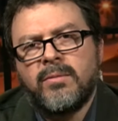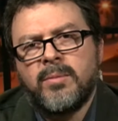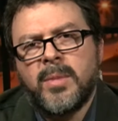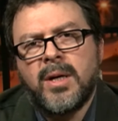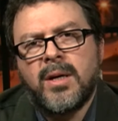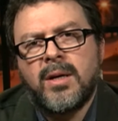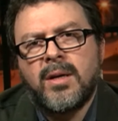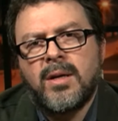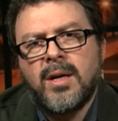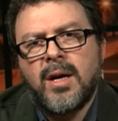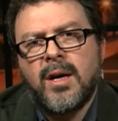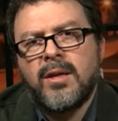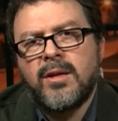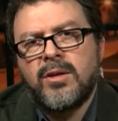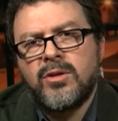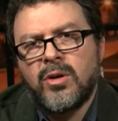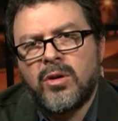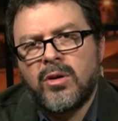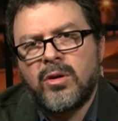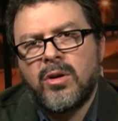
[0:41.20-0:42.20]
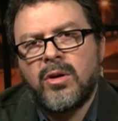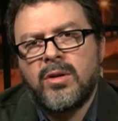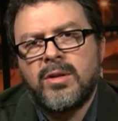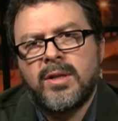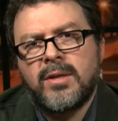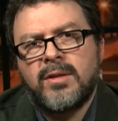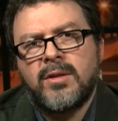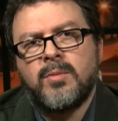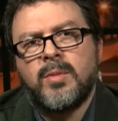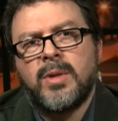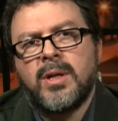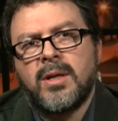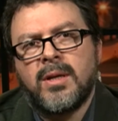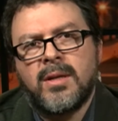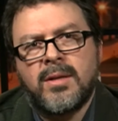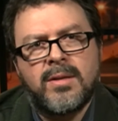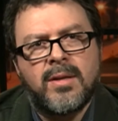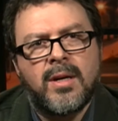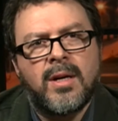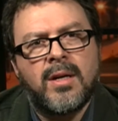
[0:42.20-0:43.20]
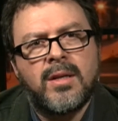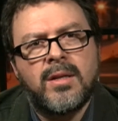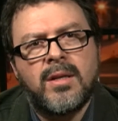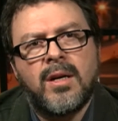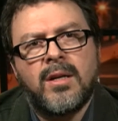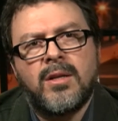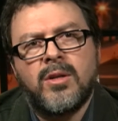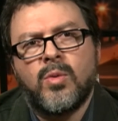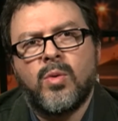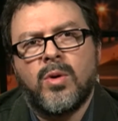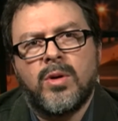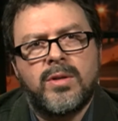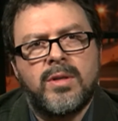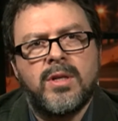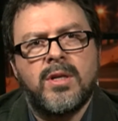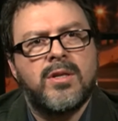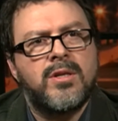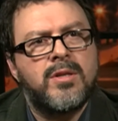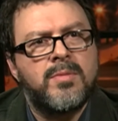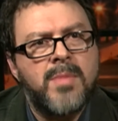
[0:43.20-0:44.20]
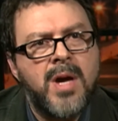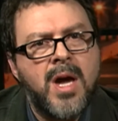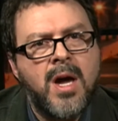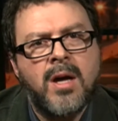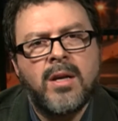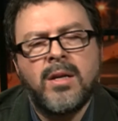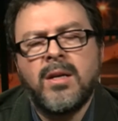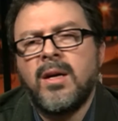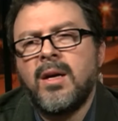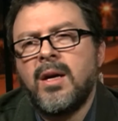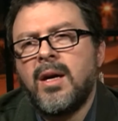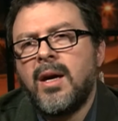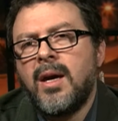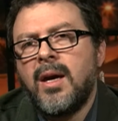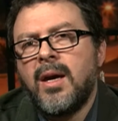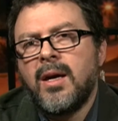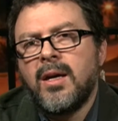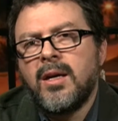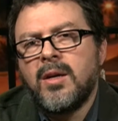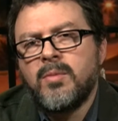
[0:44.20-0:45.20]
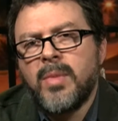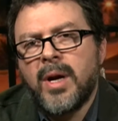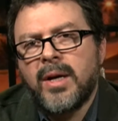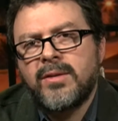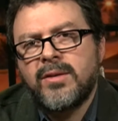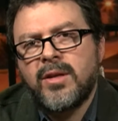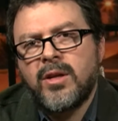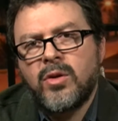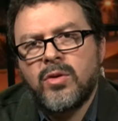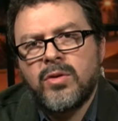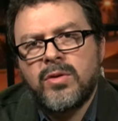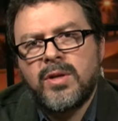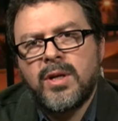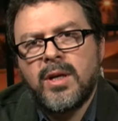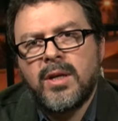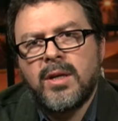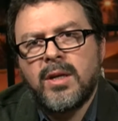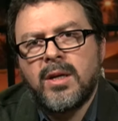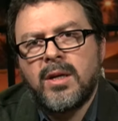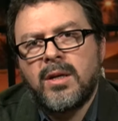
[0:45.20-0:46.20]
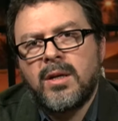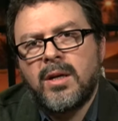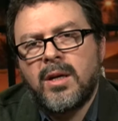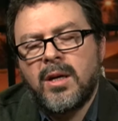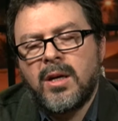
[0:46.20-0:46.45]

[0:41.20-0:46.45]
My editor contacted me saying that it was this man in Mexico City.